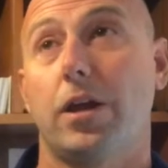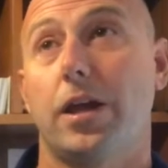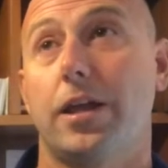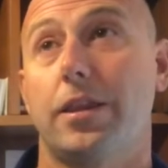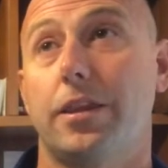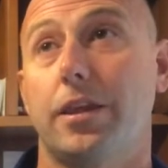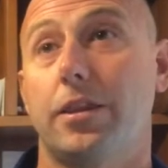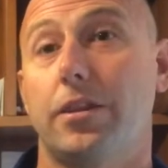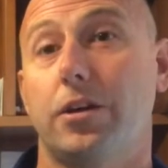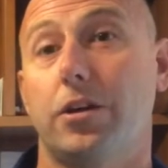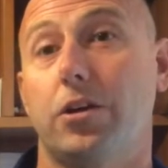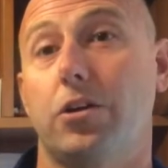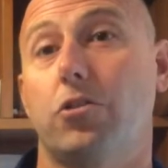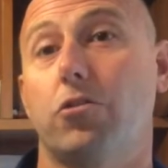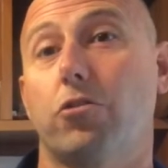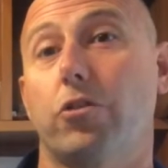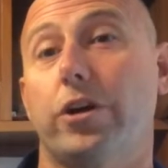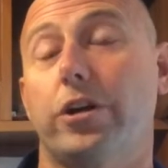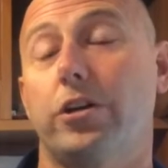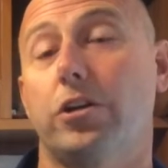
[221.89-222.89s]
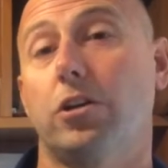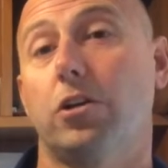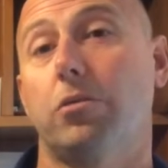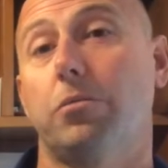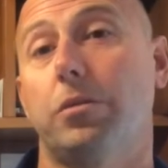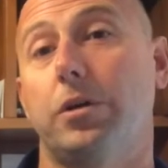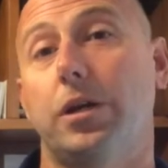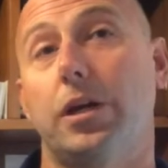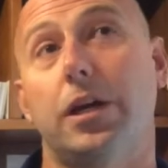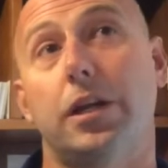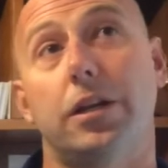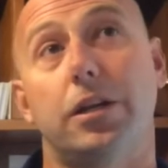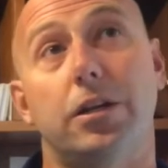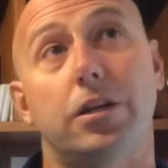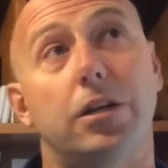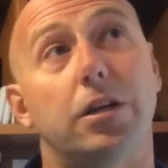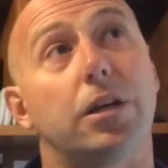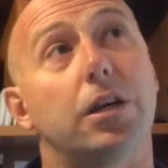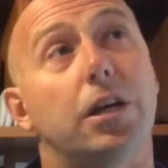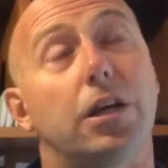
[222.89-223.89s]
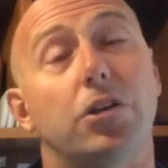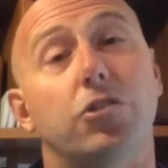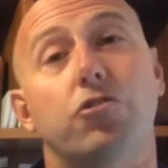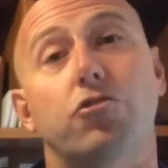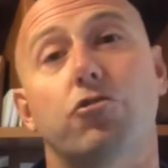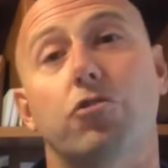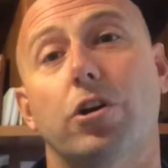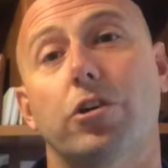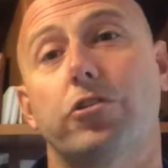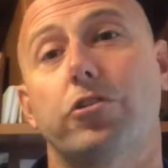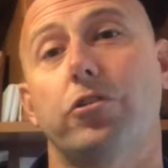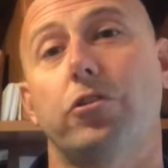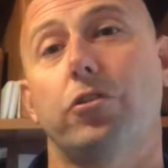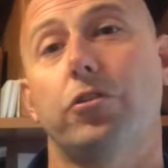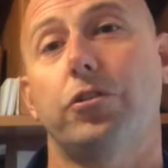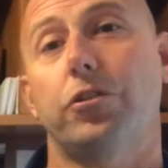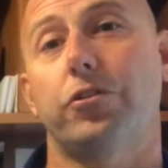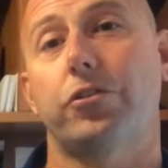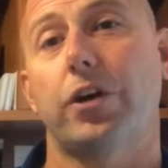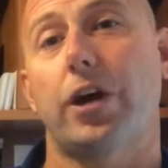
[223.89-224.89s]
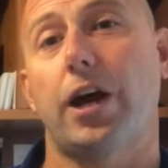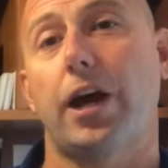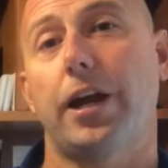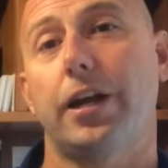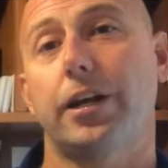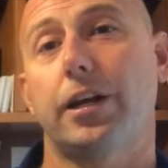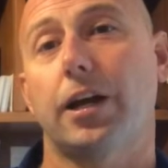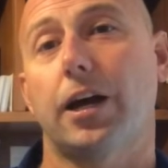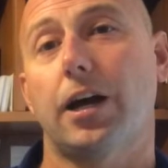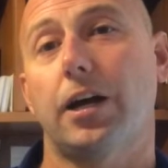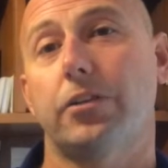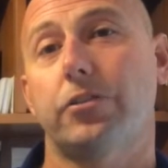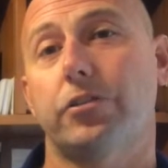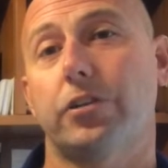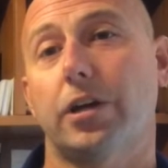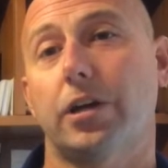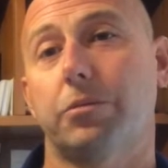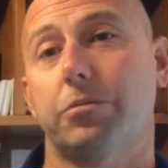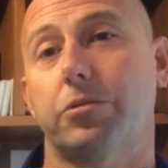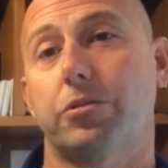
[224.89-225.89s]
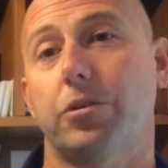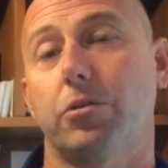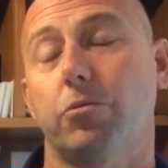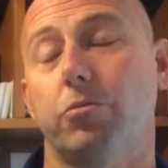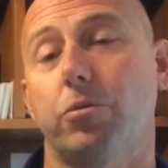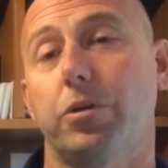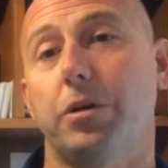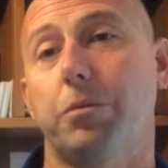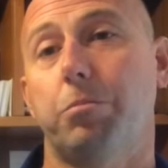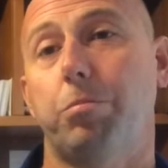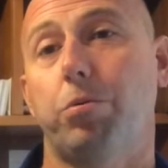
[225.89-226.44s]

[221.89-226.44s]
and the curriculum and instructional design concepts that we